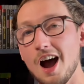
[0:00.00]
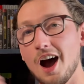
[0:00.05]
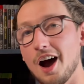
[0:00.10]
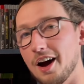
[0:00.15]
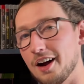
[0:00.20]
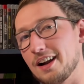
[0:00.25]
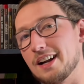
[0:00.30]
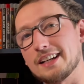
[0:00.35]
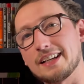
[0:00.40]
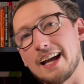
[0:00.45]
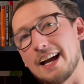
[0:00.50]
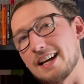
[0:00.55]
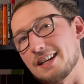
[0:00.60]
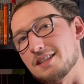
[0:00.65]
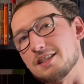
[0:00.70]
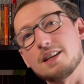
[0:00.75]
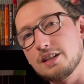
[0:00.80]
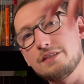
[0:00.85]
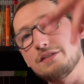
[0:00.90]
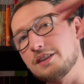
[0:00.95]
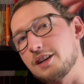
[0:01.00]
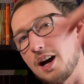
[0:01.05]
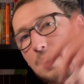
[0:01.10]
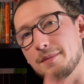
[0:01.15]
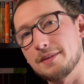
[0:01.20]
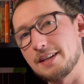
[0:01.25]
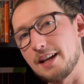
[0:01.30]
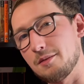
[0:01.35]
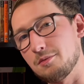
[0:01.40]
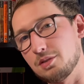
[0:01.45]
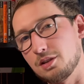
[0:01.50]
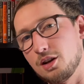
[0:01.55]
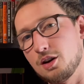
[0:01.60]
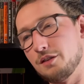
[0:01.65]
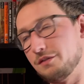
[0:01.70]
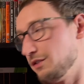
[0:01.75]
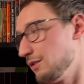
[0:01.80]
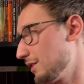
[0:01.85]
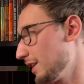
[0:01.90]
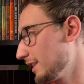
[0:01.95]
Alright guys, leave a comment down below if
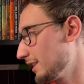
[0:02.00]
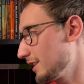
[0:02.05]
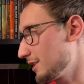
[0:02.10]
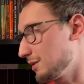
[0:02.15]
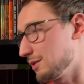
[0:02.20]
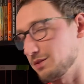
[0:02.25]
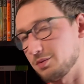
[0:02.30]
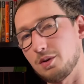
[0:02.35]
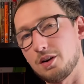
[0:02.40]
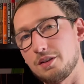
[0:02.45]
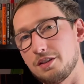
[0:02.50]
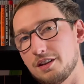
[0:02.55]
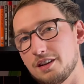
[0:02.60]
you think this was worth it.